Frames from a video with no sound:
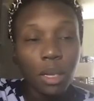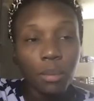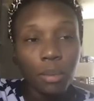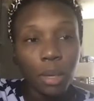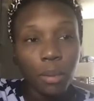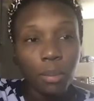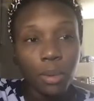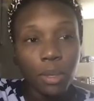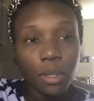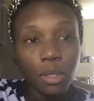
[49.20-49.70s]

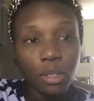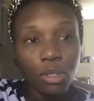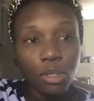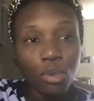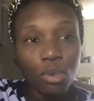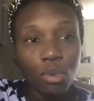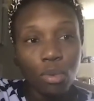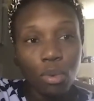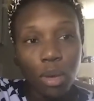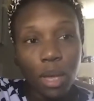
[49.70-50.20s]
Business
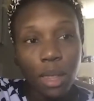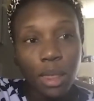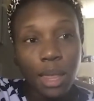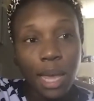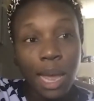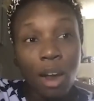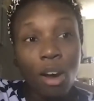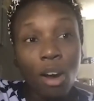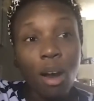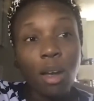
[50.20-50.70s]
School. And
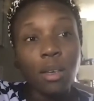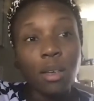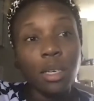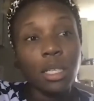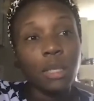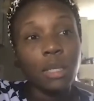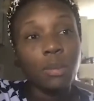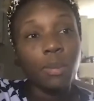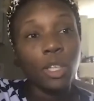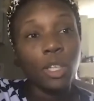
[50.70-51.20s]
they are
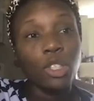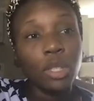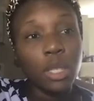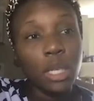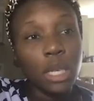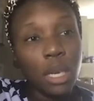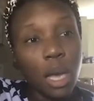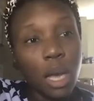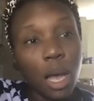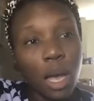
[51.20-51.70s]

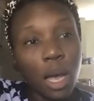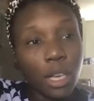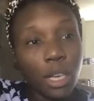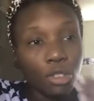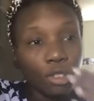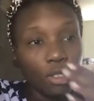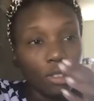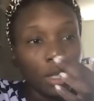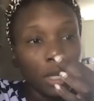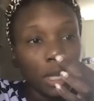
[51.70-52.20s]
especially
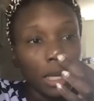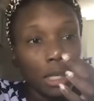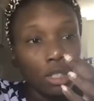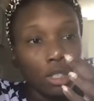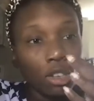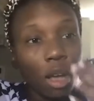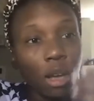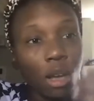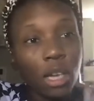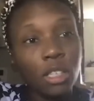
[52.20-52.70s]
interested in
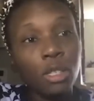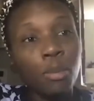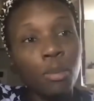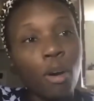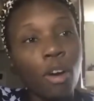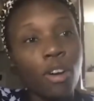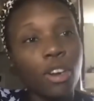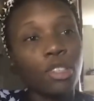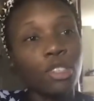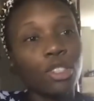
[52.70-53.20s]
talking to
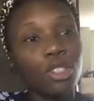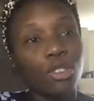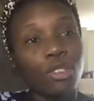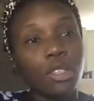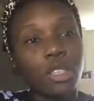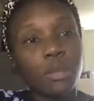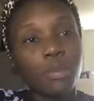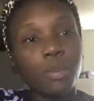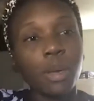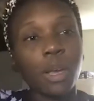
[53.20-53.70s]
Barnard
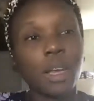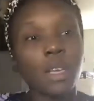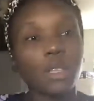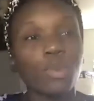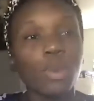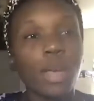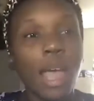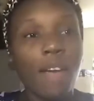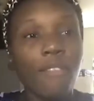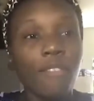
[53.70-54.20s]
students because
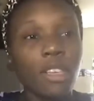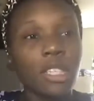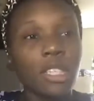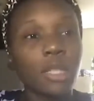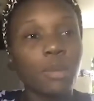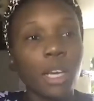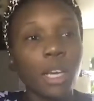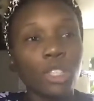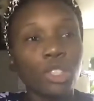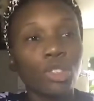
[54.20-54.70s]
we have a
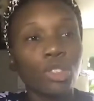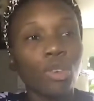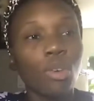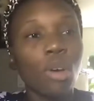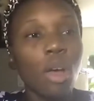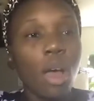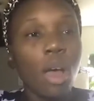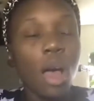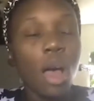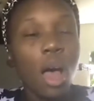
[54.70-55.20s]
special
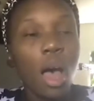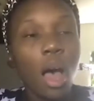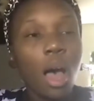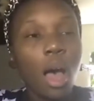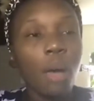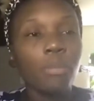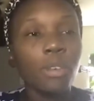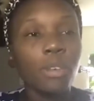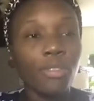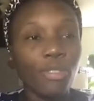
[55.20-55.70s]

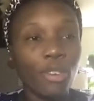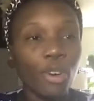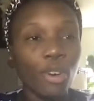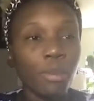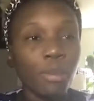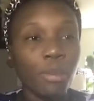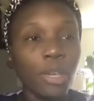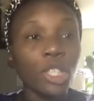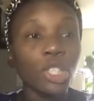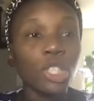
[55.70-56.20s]
deferred
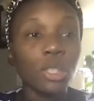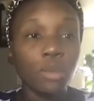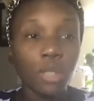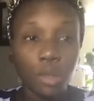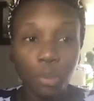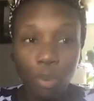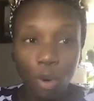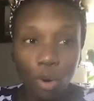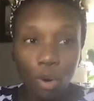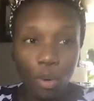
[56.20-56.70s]
admissions
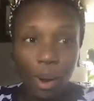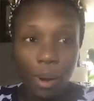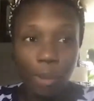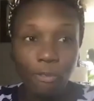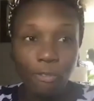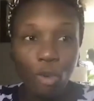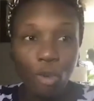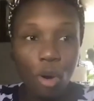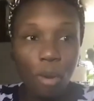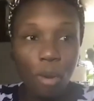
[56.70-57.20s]
program
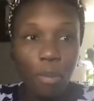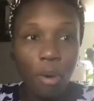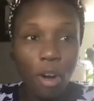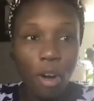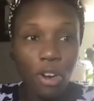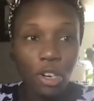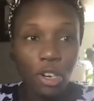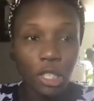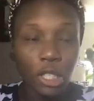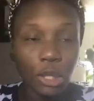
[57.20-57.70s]
for
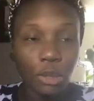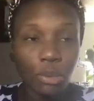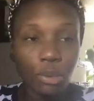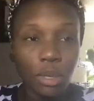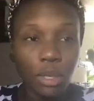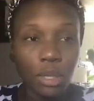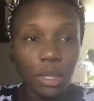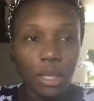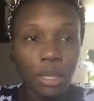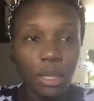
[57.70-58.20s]
Barnard
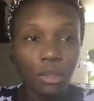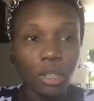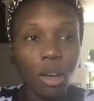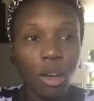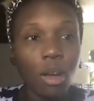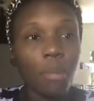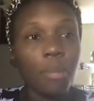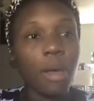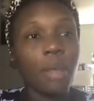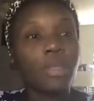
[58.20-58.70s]
students. They'll
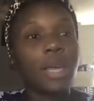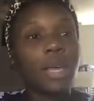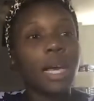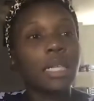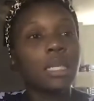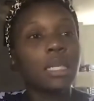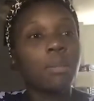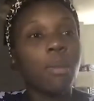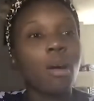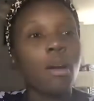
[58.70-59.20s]
talk about that
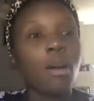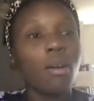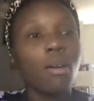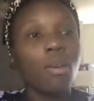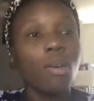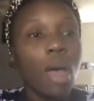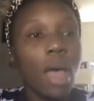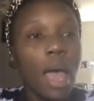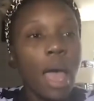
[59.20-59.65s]
tomorrow.